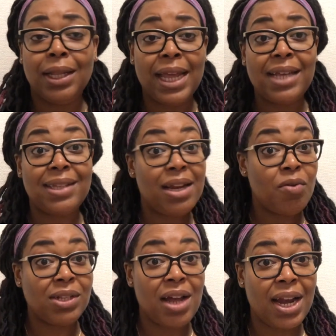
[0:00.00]
they said
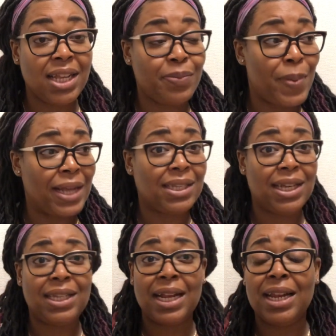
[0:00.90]
it was
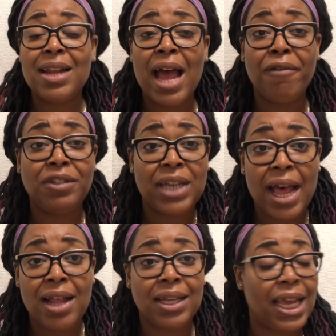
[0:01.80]
unexpected. They didn't have
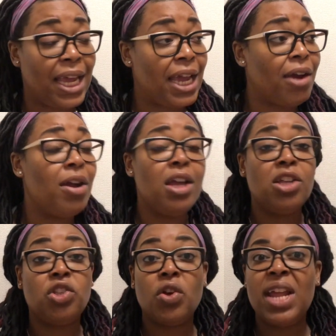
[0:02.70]
childcare,
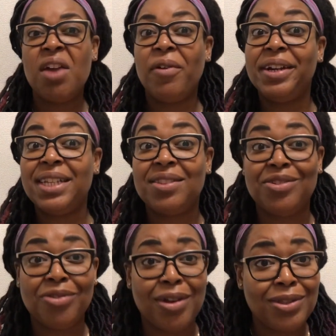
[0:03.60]
so they were
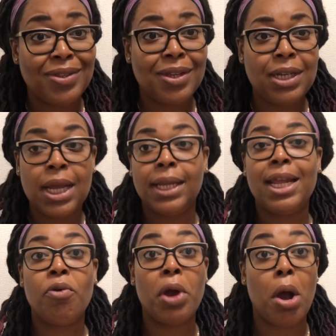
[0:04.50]
disgruntled.
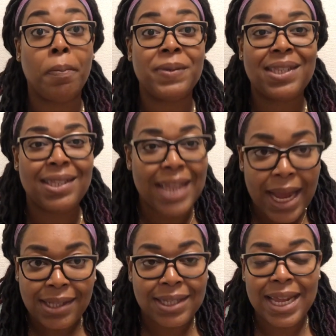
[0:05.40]
They were
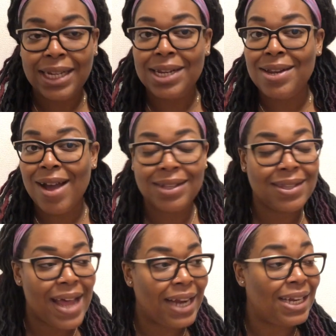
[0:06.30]
upset. They did
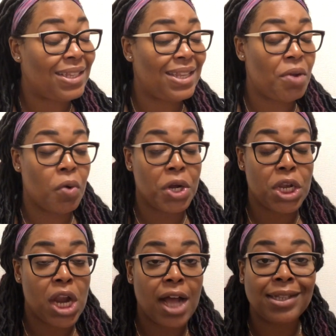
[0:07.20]
not like this. They were
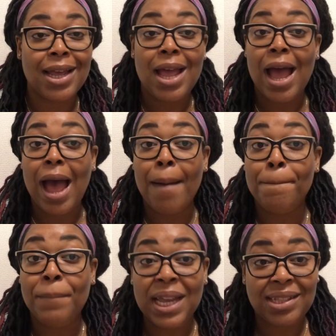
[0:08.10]
not a
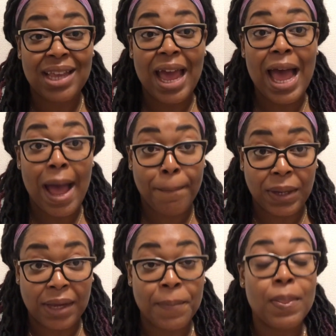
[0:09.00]
bit
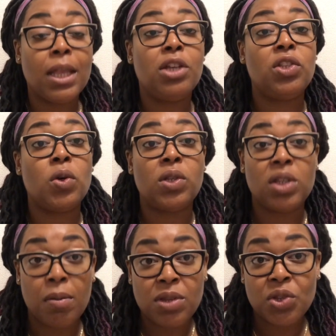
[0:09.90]
happy. So
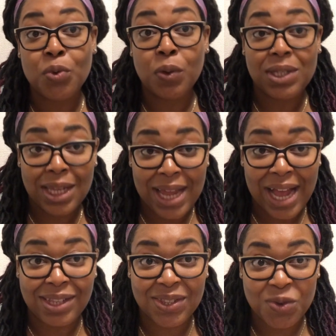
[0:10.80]
some schools still
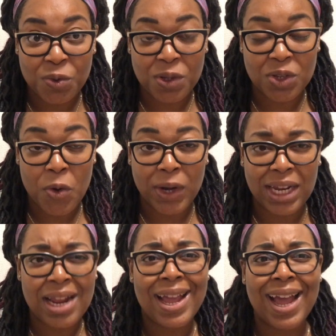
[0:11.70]
had schools going
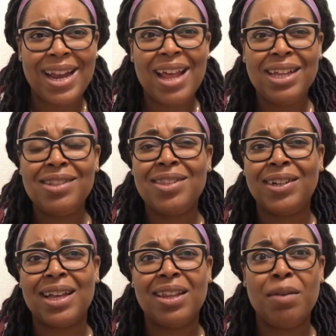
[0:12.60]
in, and I'll
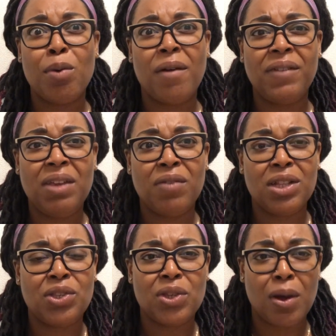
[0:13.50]
insert a clip of
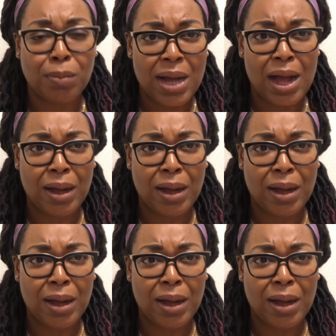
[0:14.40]
even some